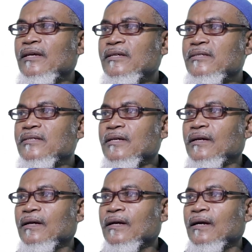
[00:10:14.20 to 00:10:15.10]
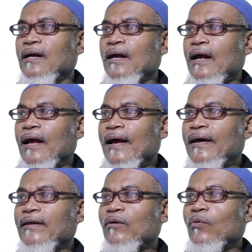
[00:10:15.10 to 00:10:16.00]
is,
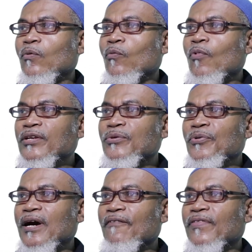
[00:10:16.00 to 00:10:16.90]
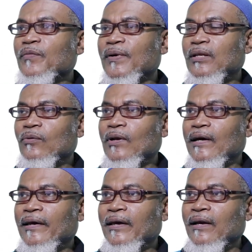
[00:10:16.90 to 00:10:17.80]
and what do you have that
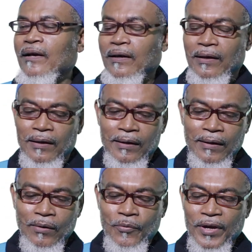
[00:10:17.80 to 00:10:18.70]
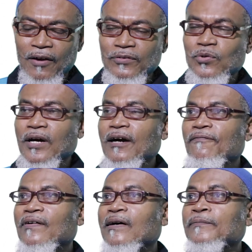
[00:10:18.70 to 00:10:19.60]
particular, we have to
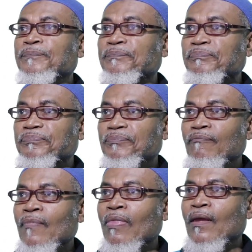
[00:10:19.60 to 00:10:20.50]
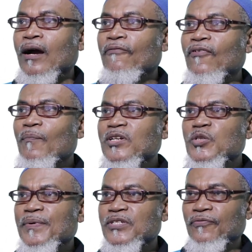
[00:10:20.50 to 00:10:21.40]
have a
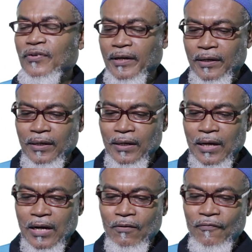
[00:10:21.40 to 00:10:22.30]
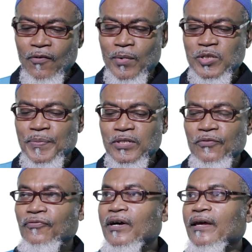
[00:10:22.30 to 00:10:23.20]
format specifier, and our format
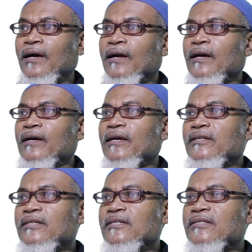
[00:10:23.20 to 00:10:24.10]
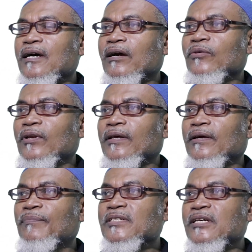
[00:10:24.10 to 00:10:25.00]
specifier, it is
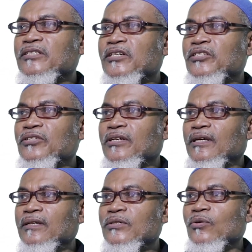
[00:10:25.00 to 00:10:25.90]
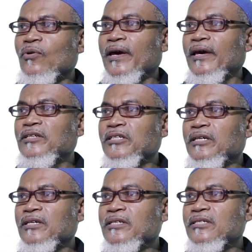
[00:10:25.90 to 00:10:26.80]
actually percentage D. So your
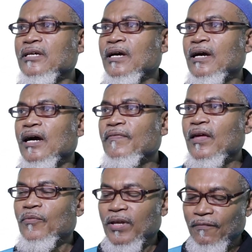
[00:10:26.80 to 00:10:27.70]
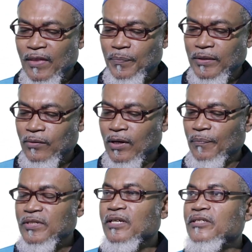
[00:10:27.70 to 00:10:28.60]
age is, and then we give that
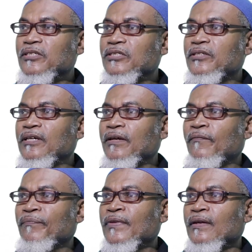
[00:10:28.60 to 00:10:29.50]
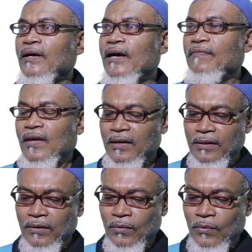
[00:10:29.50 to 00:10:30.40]
particular percentage D, and
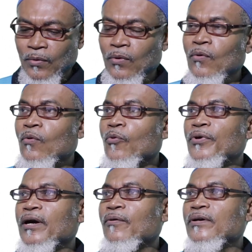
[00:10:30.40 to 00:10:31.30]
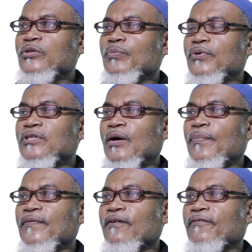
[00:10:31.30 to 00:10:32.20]
then we are going to put
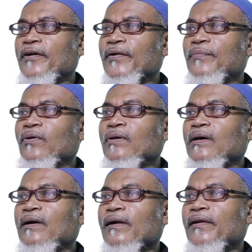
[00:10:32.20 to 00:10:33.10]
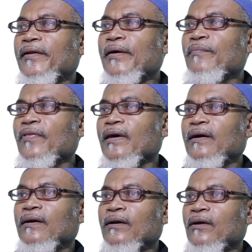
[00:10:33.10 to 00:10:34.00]
up the variable name
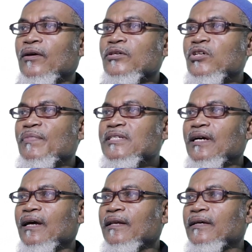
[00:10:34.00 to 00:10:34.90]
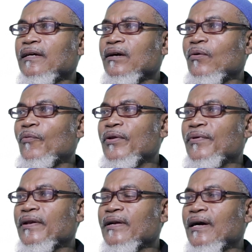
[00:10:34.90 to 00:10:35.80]
there. So basically,
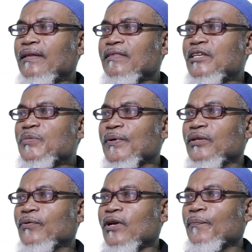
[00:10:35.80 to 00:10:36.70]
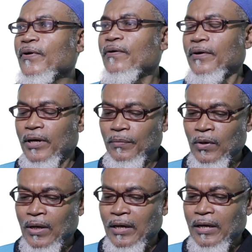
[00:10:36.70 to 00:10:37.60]
when we run this particular
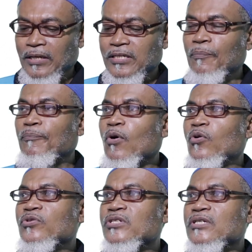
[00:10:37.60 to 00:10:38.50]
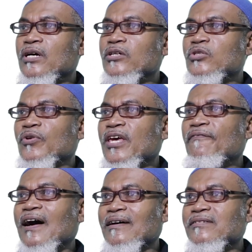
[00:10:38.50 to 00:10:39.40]
program, it's supposed to
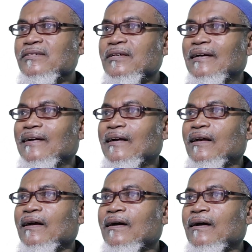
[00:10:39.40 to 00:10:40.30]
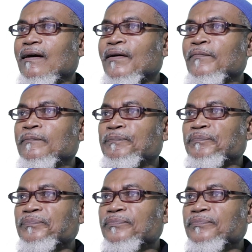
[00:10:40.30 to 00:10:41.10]
give us, to